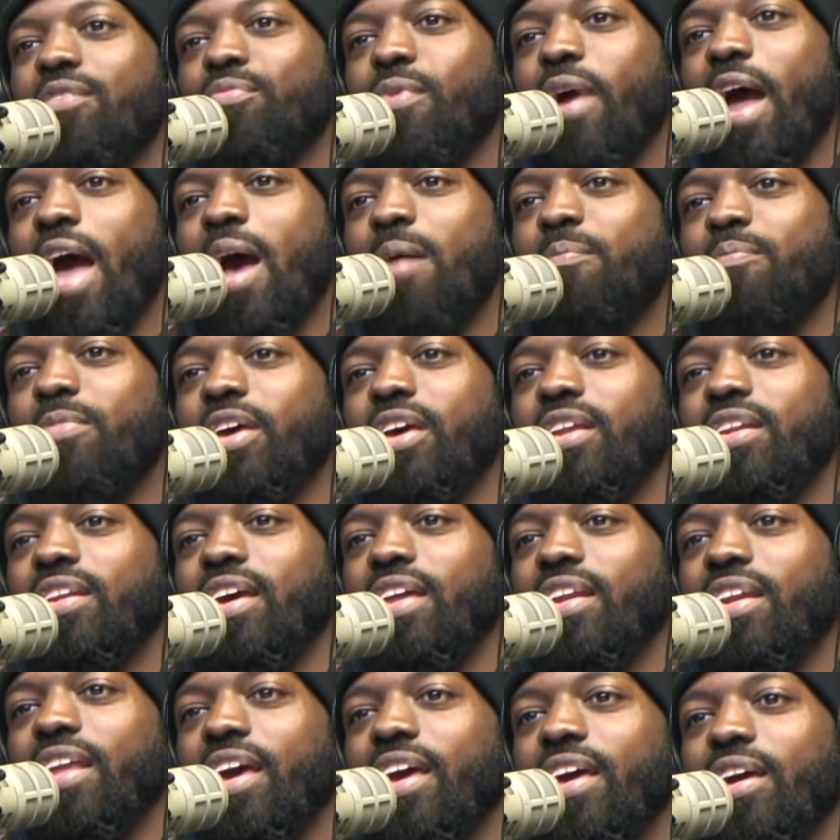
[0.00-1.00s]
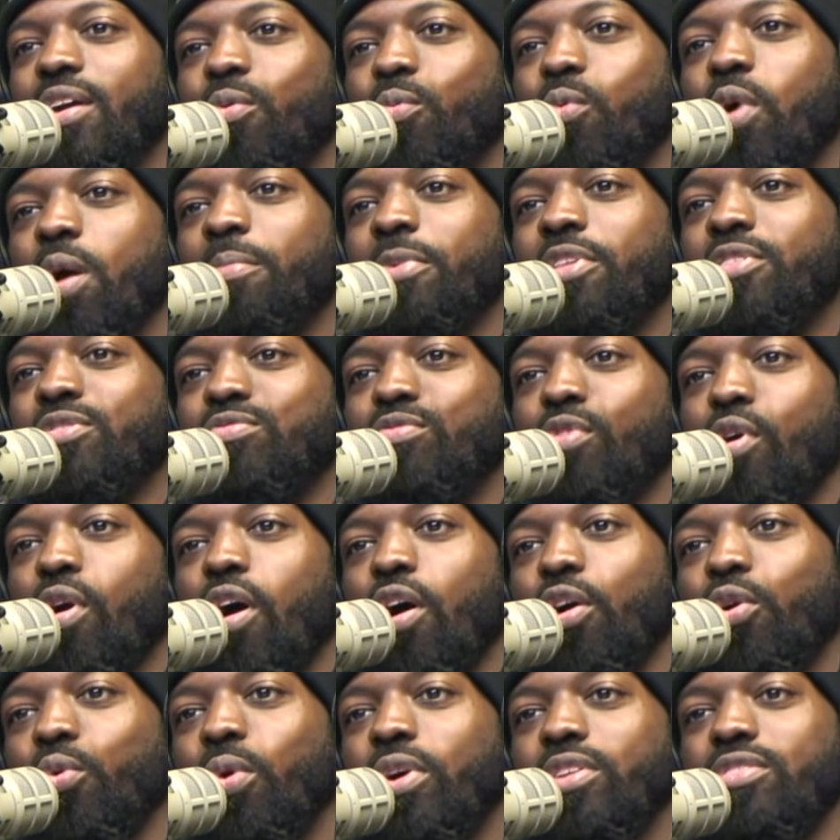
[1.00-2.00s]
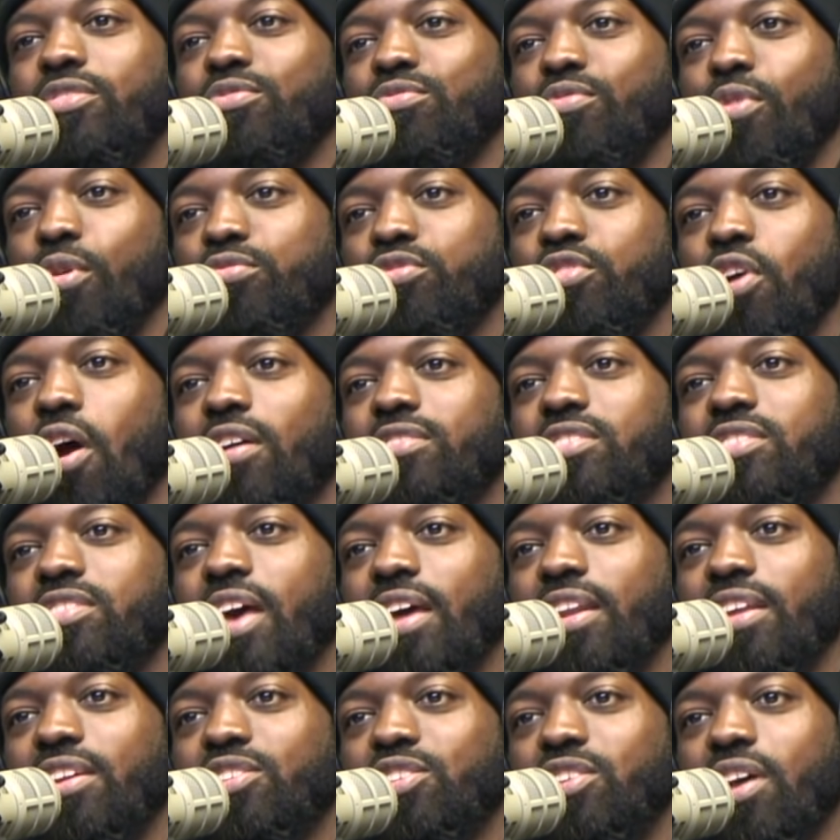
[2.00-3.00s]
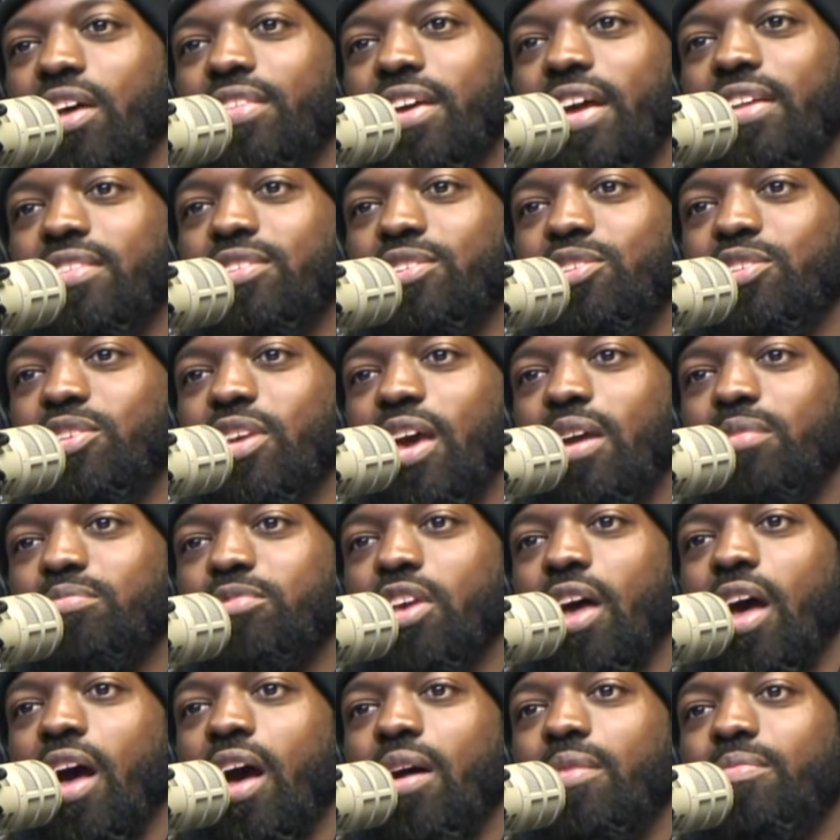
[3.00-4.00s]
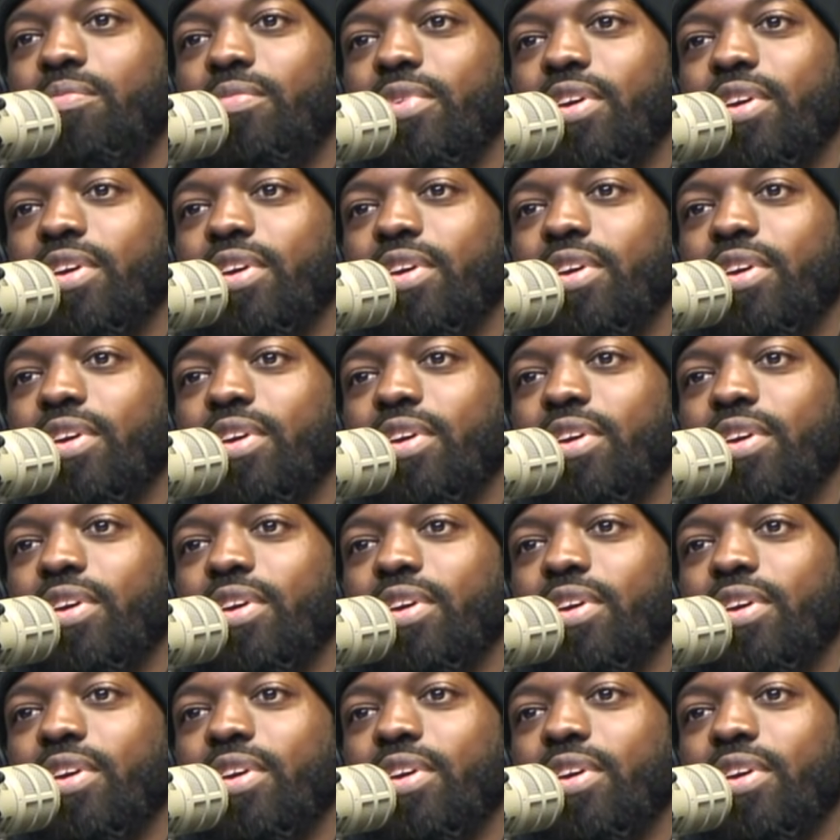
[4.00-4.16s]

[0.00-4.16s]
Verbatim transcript: rap, and then they women throw, are quick to throw darts at each other at the same time.